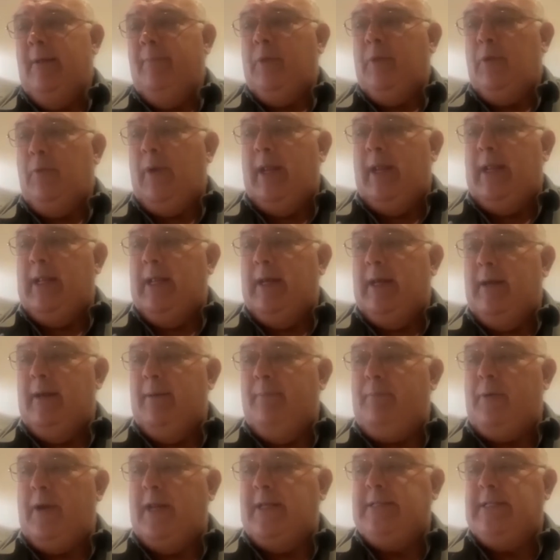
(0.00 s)
when
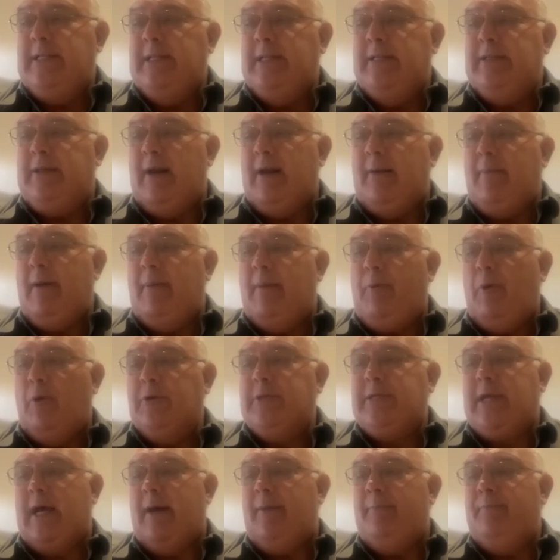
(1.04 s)
President
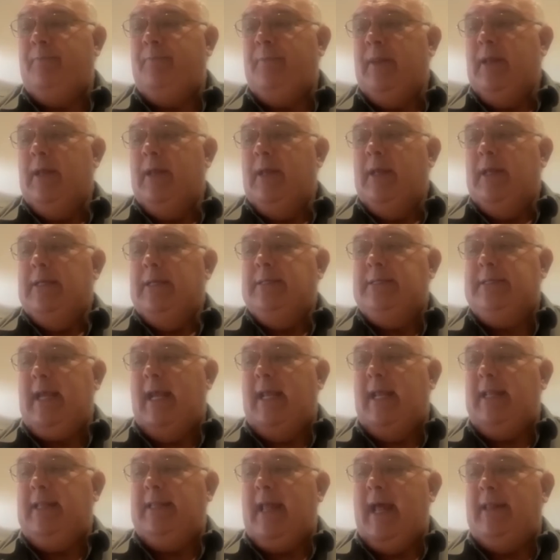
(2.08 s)
Ramaphosa
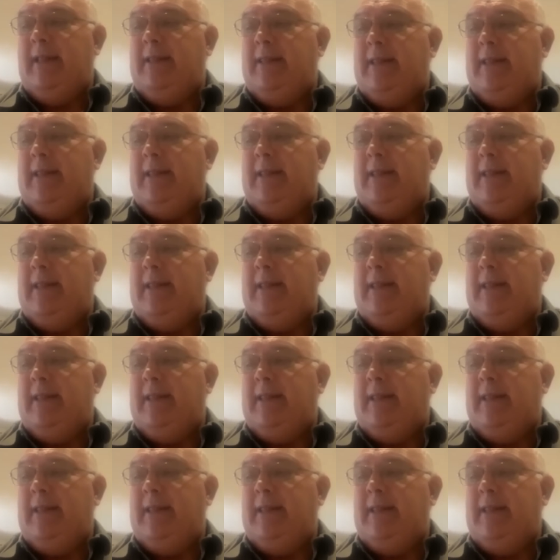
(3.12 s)
said that